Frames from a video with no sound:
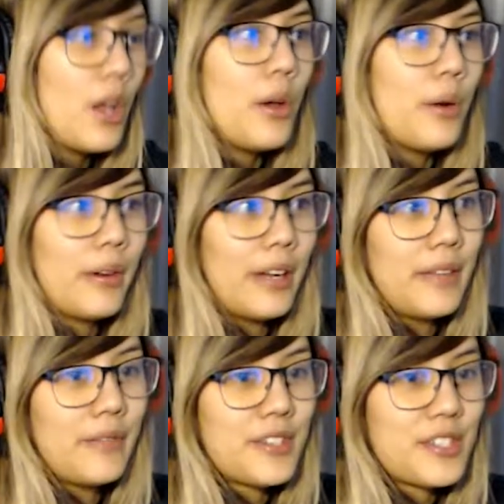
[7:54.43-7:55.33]

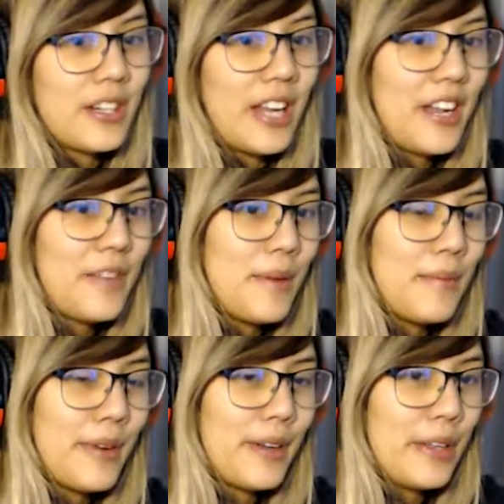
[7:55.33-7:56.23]
Right, for sure. I
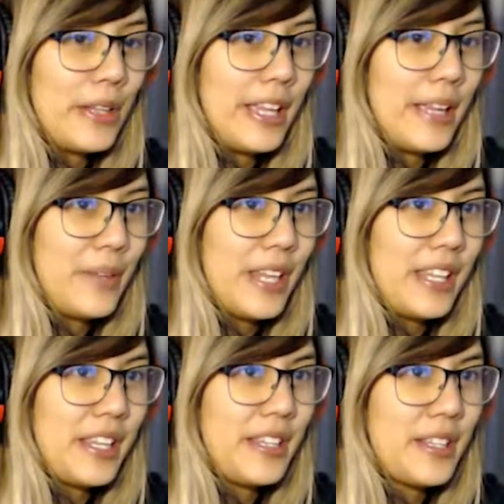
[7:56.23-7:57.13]
remember like when I
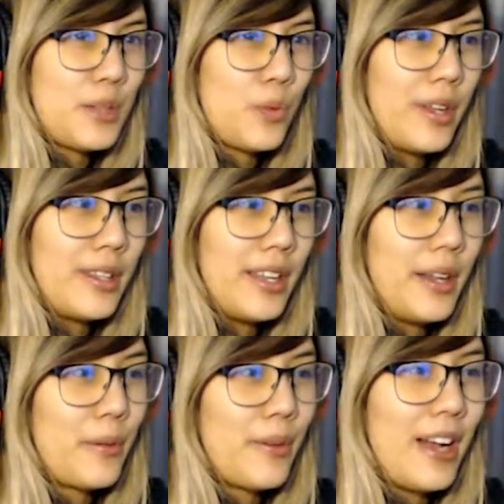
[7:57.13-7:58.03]
did this one
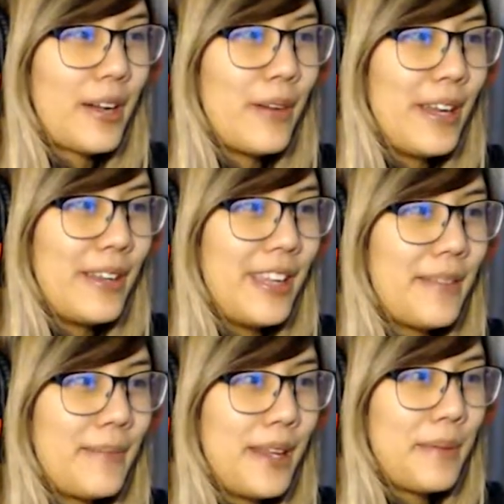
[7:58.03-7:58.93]
rock route
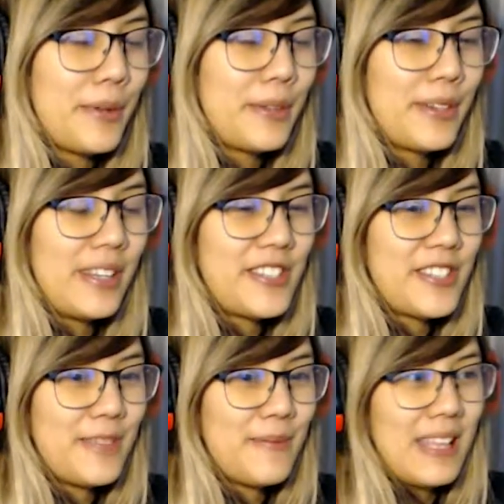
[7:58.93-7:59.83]
at my bouldering
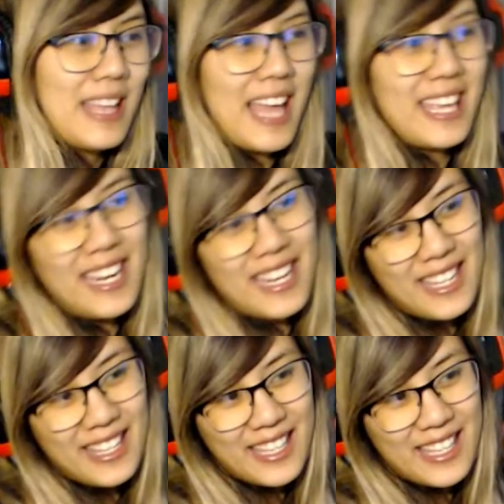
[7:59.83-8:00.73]
gym, I kind
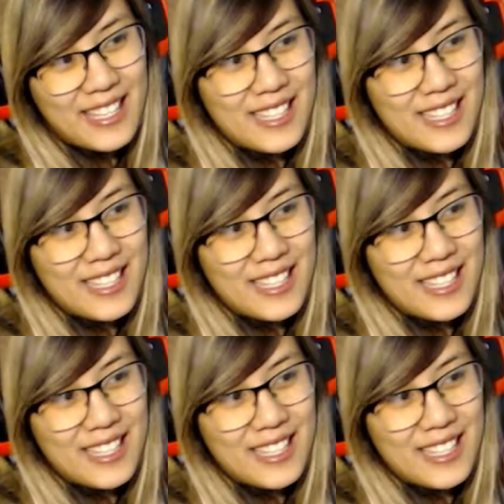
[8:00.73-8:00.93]
of like